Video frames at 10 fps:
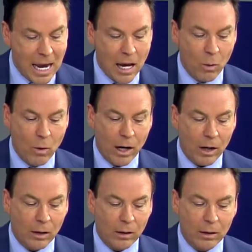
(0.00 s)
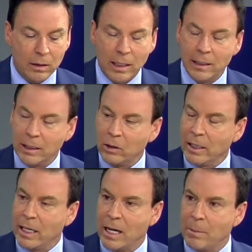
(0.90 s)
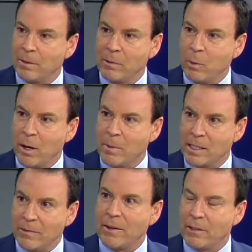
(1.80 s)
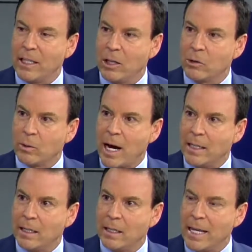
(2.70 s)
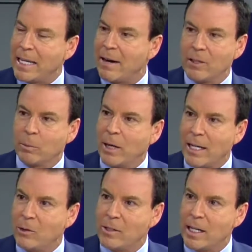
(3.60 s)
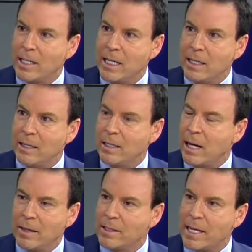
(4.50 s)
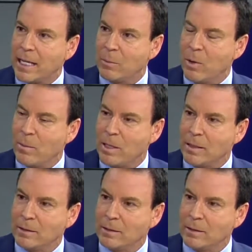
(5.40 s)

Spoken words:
Where in literally a couple of appointments, if everything goes right, they could have their brand new set of teeth on the second appointment.